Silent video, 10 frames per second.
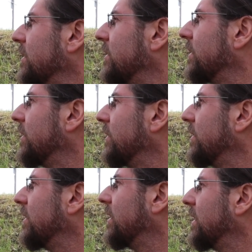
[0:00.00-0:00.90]

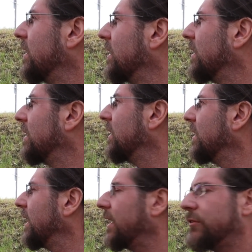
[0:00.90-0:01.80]
So
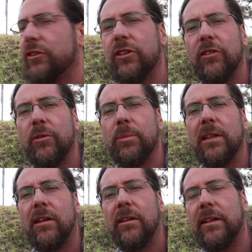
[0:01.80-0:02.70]
I have to charge a bit
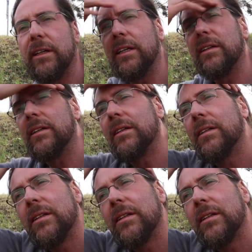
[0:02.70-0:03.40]
longer here.